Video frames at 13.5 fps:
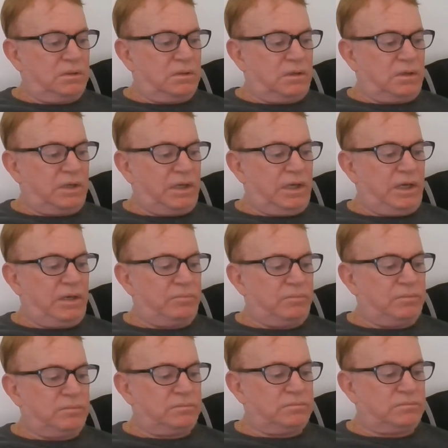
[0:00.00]
I
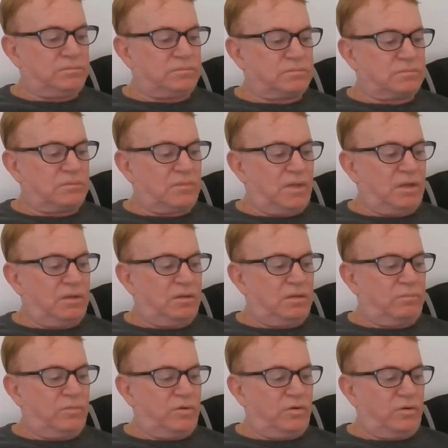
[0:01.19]
am, the
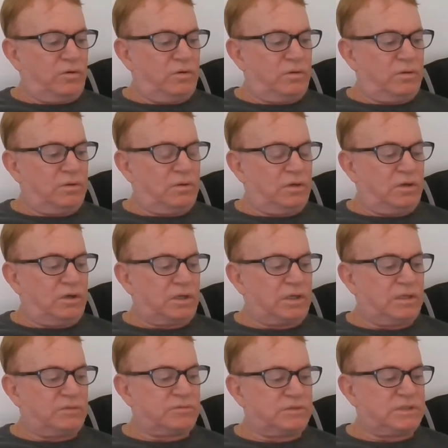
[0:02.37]
more I
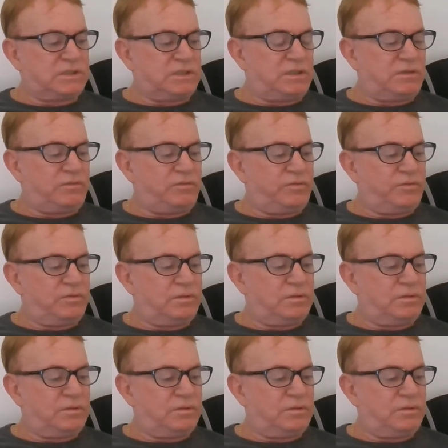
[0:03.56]
can receive.